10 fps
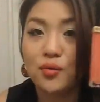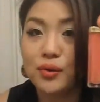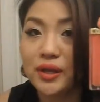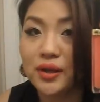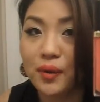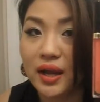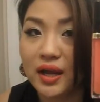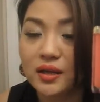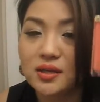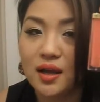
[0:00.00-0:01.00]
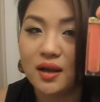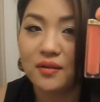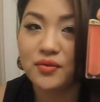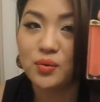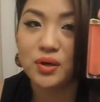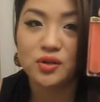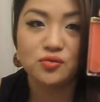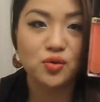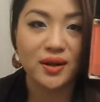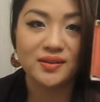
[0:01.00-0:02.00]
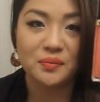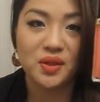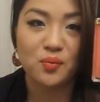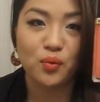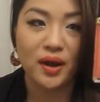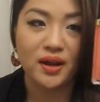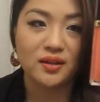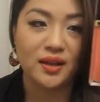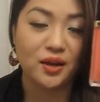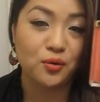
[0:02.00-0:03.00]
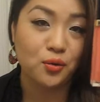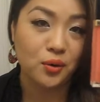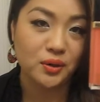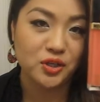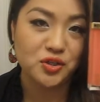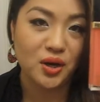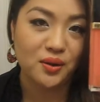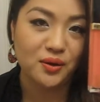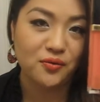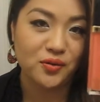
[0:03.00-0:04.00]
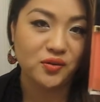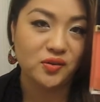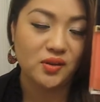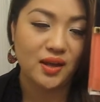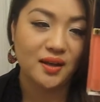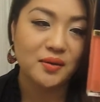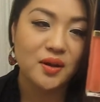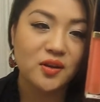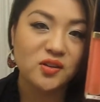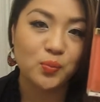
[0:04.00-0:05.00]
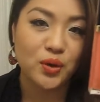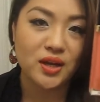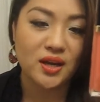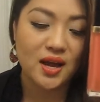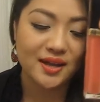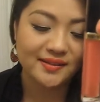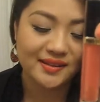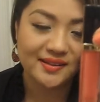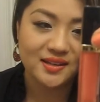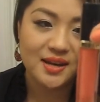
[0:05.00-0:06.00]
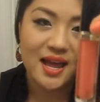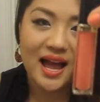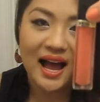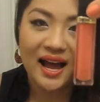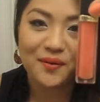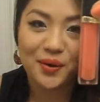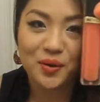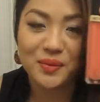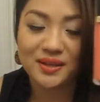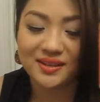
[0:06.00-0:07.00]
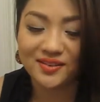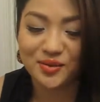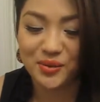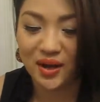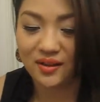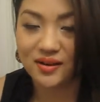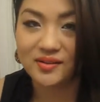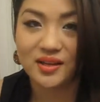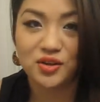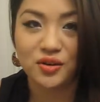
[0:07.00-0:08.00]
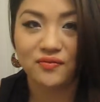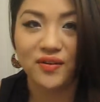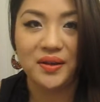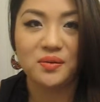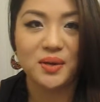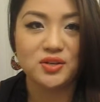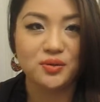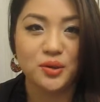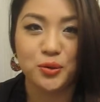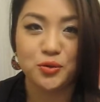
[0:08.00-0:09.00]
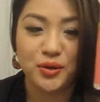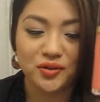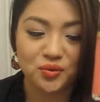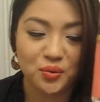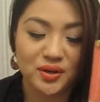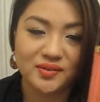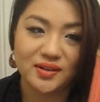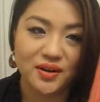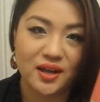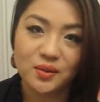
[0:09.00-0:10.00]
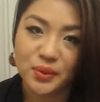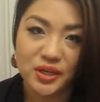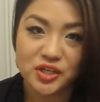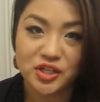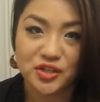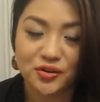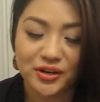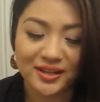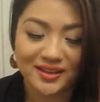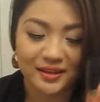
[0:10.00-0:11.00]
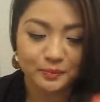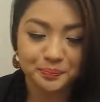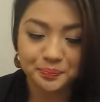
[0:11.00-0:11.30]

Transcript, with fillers: really great uh, if you want to try something bright like a coralish color for this uh, spring season I recommend these two colors and you can find them at your local drugstores they're not limited edition or anything